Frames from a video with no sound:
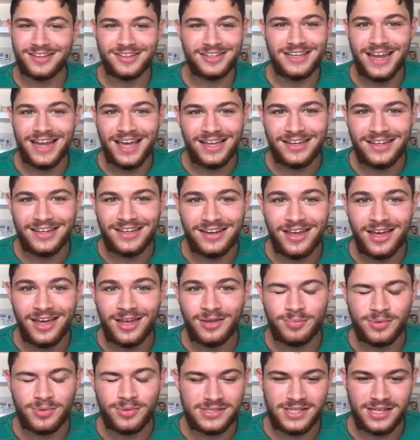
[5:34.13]

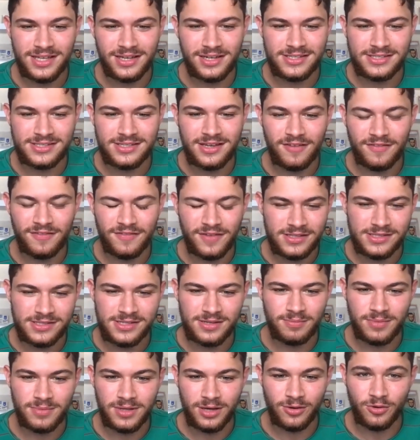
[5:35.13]
99% of stuff ends
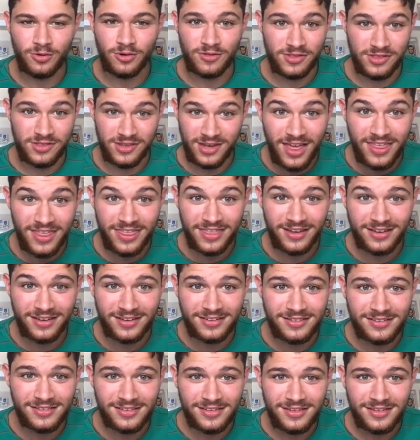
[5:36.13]
up being worth nothing